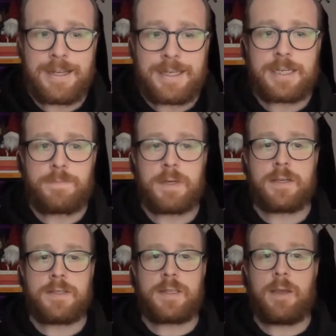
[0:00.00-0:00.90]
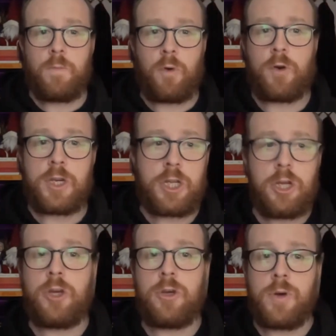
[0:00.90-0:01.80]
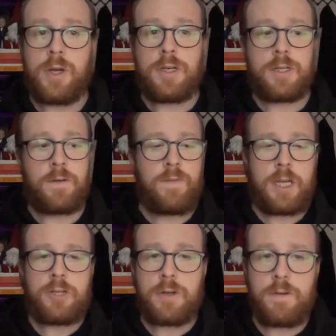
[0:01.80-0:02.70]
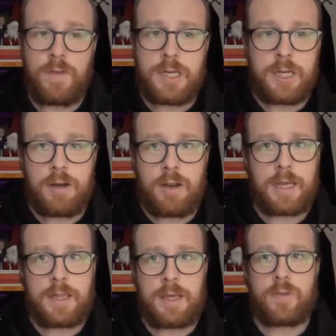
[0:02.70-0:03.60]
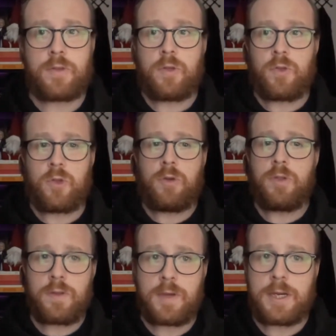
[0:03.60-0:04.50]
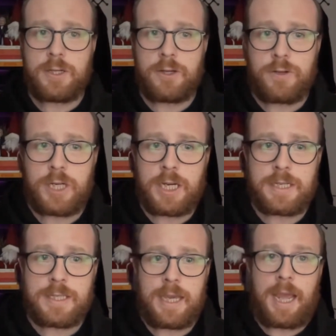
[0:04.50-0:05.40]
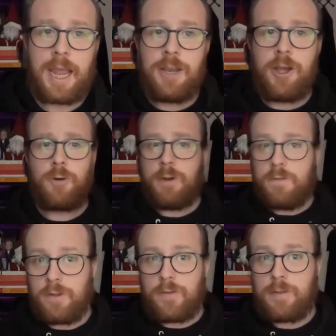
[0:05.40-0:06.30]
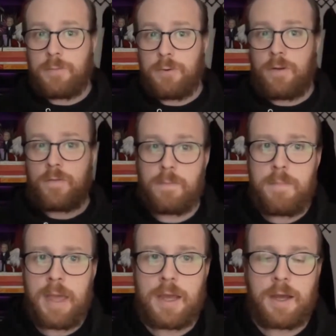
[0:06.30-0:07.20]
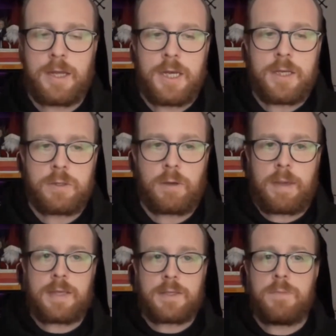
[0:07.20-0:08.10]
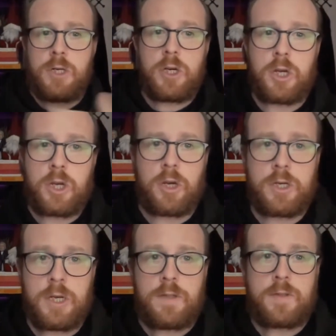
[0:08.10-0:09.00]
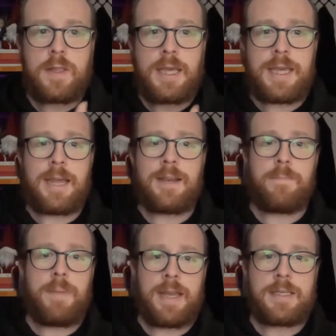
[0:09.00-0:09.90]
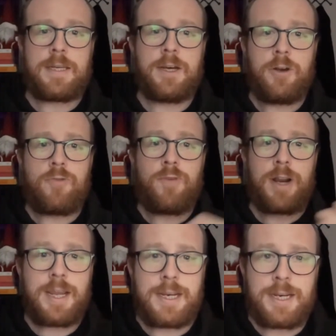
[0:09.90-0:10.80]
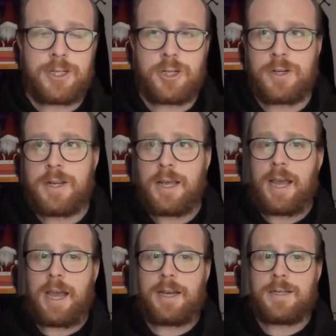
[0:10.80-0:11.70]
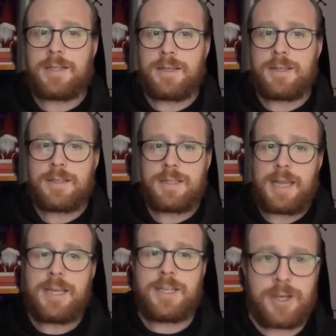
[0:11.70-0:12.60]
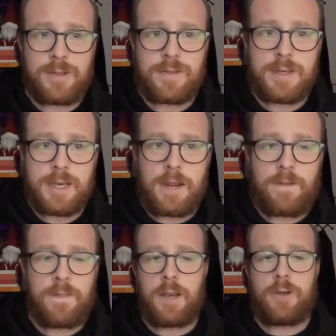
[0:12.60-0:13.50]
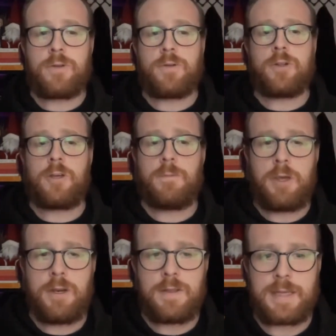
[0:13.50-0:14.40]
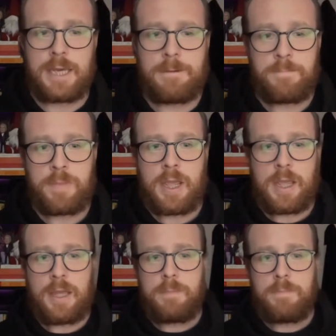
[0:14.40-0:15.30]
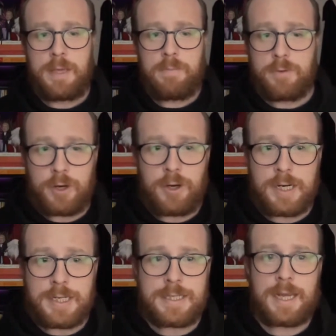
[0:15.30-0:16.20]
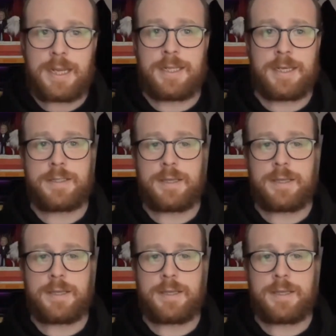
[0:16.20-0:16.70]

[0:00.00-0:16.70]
It's because they want you to feature in a video like this so that Scientology can say, hey, look, we've got the support of the mayor. So it makes them look good so that they get better recognition and status in the local community. People don't understand this.